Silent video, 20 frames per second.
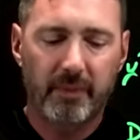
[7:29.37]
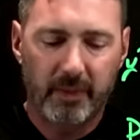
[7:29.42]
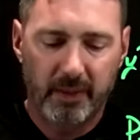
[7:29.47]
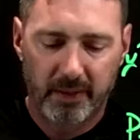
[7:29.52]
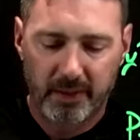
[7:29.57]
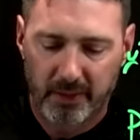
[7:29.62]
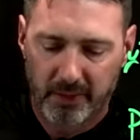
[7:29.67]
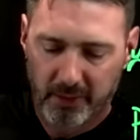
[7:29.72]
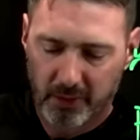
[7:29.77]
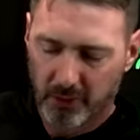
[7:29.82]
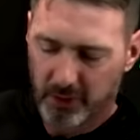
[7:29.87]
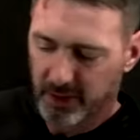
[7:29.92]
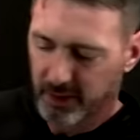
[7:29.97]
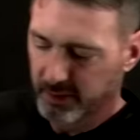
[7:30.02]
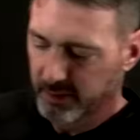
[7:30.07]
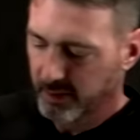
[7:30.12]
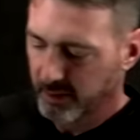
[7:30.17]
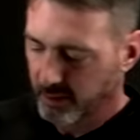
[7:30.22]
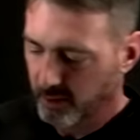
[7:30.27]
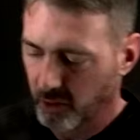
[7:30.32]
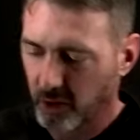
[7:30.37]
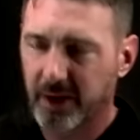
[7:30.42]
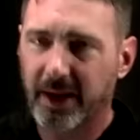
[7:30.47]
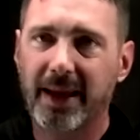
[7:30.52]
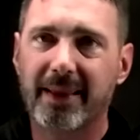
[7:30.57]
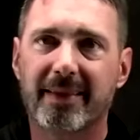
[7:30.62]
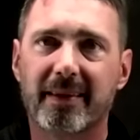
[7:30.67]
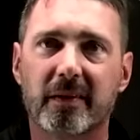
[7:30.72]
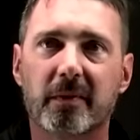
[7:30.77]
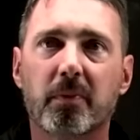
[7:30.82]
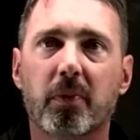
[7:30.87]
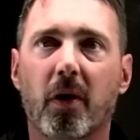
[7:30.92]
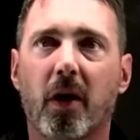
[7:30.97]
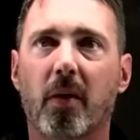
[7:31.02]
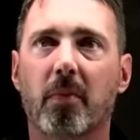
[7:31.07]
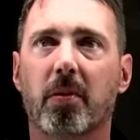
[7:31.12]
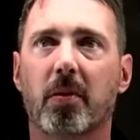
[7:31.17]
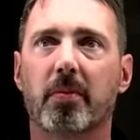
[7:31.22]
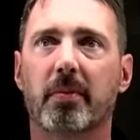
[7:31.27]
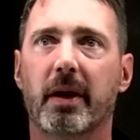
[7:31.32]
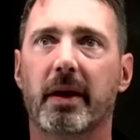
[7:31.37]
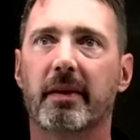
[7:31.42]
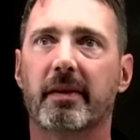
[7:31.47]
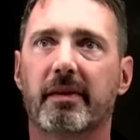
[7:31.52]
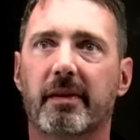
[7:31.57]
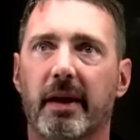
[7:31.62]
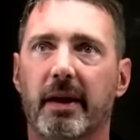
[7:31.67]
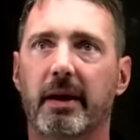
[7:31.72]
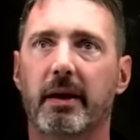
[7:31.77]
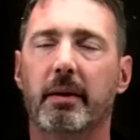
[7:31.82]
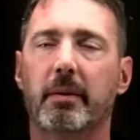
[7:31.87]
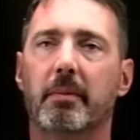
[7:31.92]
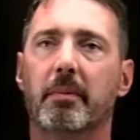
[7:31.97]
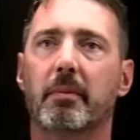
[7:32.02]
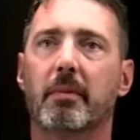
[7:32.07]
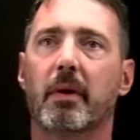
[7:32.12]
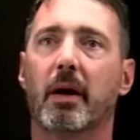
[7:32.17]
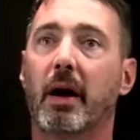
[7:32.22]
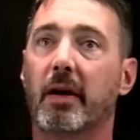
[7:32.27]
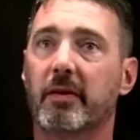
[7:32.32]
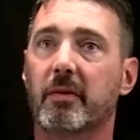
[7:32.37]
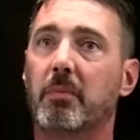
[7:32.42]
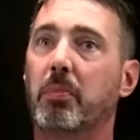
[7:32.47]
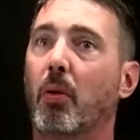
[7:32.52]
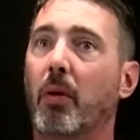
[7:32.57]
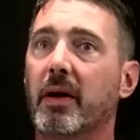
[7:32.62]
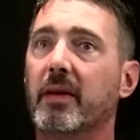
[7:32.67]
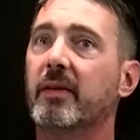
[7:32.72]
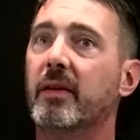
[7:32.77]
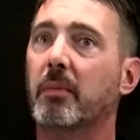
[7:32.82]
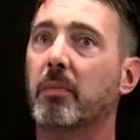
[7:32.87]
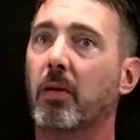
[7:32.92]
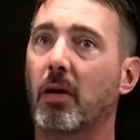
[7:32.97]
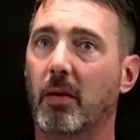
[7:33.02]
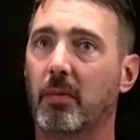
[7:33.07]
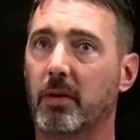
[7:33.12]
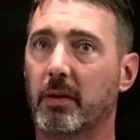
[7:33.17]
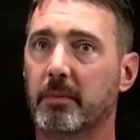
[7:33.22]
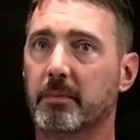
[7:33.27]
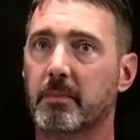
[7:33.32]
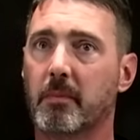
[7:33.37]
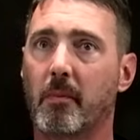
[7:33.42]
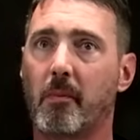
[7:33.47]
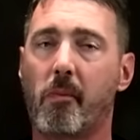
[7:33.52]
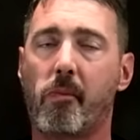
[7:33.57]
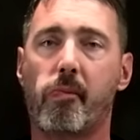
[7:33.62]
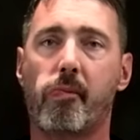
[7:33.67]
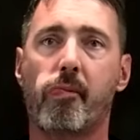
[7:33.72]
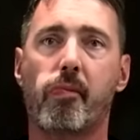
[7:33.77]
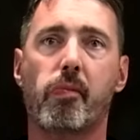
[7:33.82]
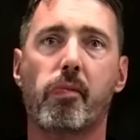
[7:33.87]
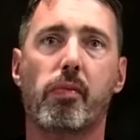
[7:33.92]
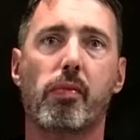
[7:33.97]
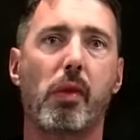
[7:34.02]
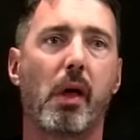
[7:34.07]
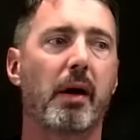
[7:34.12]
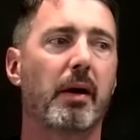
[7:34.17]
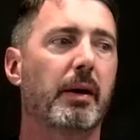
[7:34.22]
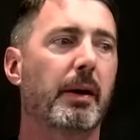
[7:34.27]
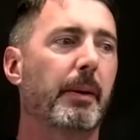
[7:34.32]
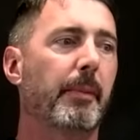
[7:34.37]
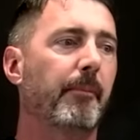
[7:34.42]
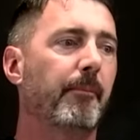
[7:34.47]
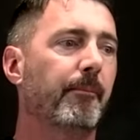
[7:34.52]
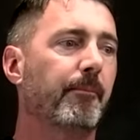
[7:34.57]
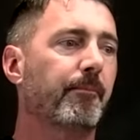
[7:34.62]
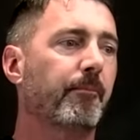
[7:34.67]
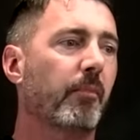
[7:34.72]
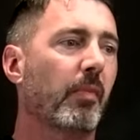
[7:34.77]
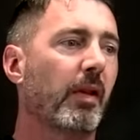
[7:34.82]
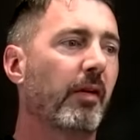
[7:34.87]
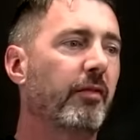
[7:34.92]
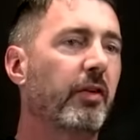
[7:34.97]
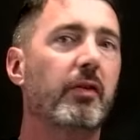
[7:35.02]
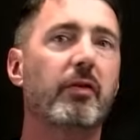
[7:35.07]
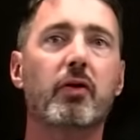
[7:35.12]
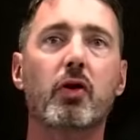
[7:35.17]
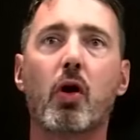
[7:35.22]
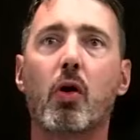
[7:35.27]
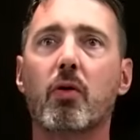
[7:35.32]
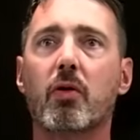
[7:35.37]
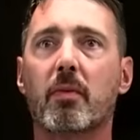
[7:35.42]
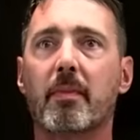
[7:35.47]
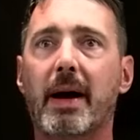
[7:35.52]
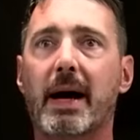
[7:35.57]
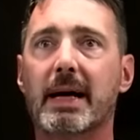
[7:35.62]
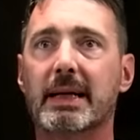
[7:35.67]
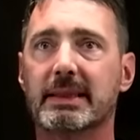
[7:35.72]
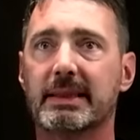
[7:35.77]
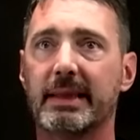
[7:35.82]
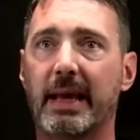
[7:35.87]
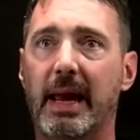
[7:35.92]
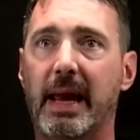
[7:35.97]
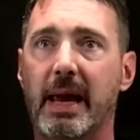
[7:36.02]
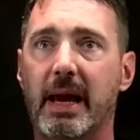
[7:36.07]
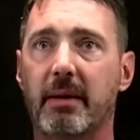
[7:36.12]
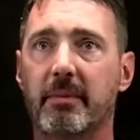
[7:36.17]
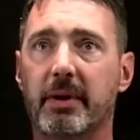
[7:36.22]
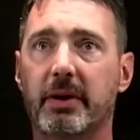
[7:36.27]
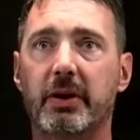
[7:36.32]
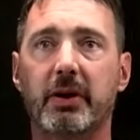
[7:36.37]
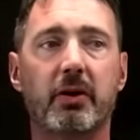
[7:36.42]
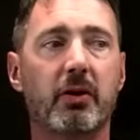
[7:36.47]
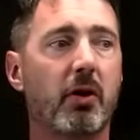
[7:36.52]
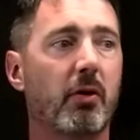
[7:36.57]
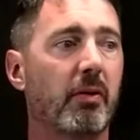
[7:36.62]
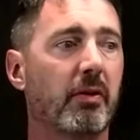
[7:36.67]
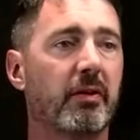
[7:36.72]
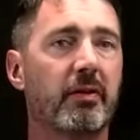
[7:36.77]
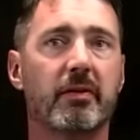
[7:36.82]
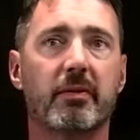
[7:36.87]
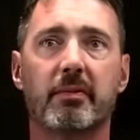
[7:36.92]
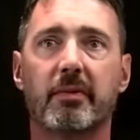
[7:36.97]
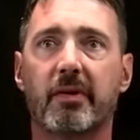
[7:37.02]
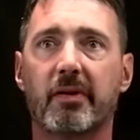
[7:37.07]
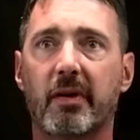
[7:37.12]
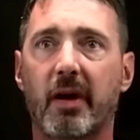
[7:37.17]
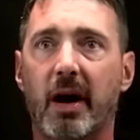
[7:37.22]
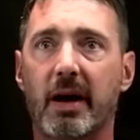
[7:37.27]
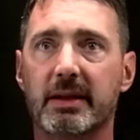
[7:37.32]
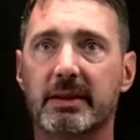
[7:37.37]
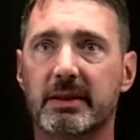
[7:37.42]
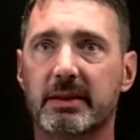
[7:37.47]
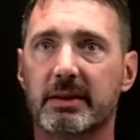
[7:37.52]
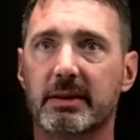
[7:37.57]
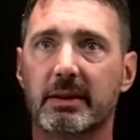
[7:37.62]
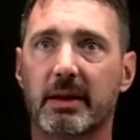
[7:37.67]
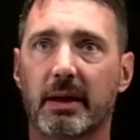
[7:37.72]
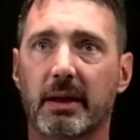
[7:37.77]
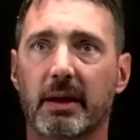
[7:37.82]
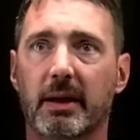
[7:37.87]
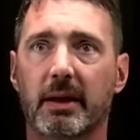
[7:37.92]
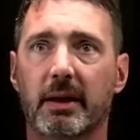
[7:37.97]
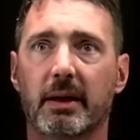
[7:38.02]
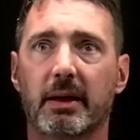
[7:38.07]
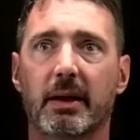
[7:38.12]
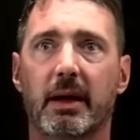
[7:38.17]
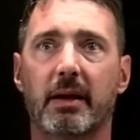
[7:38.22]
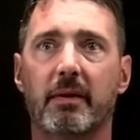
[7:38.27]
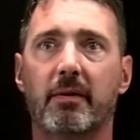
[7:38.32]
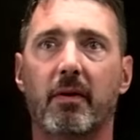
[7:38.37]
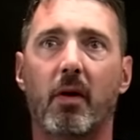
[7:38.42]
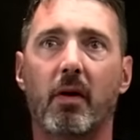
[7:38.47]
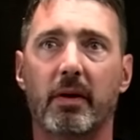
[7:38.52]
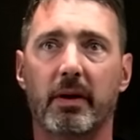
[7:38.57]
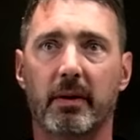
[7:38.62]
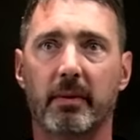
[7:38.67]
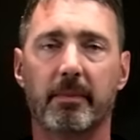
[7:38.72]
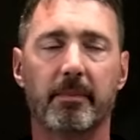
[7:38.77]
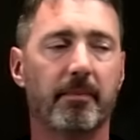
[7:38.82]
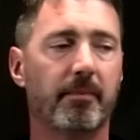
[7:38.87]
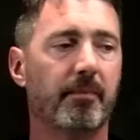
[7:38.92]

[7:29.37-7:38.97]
you can look at this problem and say, as a buoyancy problem, if you know the mass m and you know its size and volume,